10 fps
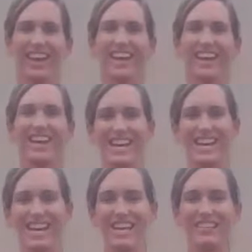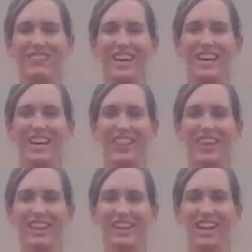Okay, and final
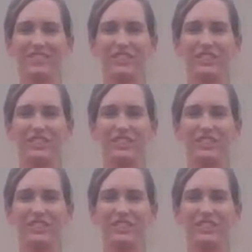thing that I have to